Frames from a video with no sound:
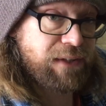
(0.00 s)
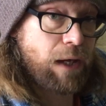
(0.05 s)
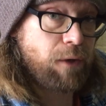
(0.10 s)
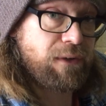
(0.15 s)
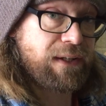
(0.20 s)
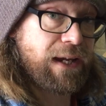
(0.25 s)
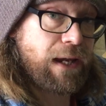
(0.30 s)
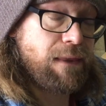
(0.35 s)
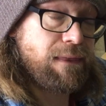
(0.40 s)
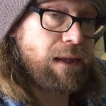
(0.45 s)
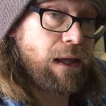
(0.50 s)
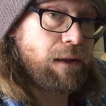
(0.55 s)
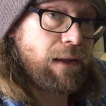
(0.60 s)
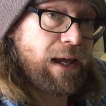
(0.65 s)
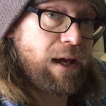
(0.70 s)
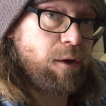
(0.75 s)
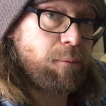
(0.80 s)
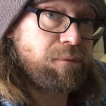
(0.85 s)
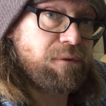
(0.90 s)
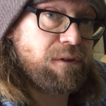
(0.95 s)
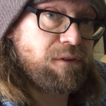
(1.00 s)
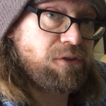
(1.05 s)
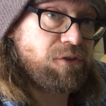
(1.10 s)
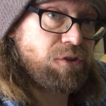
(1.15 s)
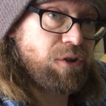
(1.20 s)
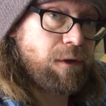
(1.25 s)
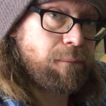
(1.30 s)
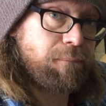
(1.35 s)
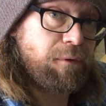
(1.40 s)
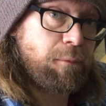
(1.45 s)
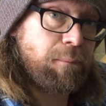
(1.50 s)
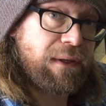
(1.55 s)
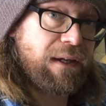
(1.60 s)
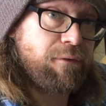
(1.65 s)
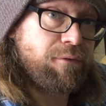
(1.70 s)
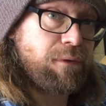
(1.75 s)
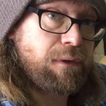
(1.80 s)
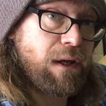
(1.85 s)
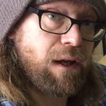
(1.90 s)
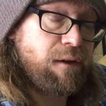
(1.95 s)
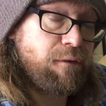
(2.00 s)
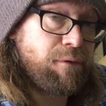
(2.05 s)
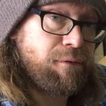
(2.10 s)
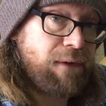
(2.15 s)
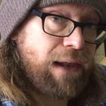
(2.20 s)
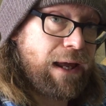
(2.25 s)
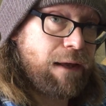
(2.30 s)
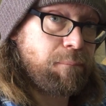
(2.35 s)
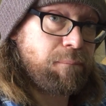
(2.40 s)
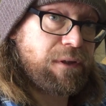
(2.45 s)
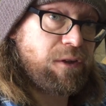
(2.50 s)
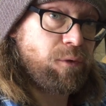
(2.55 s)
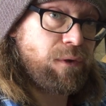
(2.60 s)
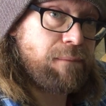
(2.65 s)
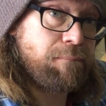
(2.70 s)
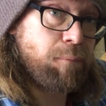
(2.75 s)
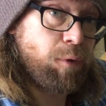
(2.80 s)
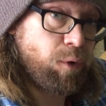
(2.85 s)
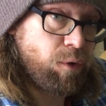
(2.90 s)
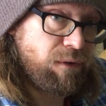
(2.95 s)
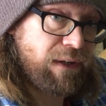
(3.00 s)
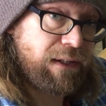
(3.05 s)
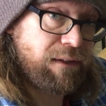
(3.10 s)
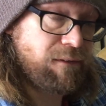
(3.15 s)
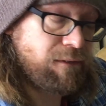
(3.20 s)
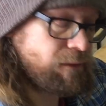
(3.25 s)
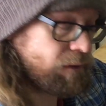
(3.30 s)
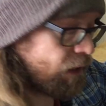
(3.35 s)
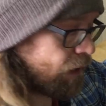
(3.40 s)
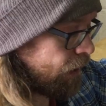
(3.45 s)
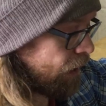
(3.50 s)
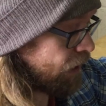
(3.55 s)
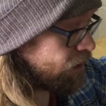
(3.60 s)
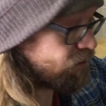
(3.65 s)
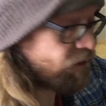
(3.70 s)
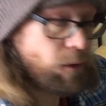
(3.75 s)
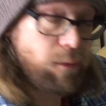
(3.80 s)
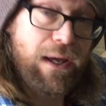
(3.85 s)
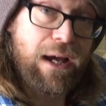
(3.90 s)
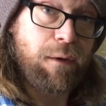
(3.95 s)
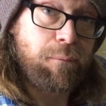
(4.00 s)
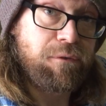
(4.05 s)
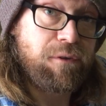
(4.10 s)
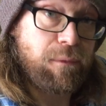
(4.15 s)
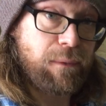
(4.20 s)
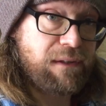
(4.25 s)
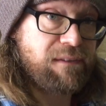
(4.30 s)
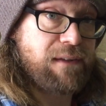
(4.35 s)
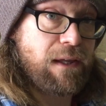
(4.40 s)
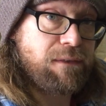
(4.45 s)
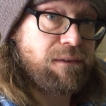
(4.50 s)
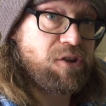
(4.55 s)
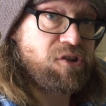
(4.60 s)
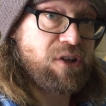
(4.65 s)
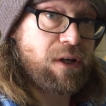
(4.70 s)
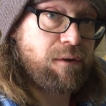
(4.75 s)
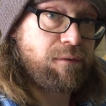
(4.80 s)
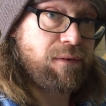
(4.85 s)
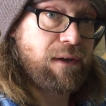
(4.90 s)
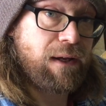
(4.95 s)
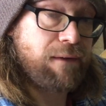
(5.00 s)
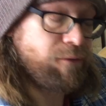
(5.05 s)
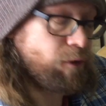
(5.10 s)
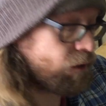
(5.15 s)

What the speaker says: down again, that'll help to stop your beer from going flat between pourings, and so will help to extend the shelf life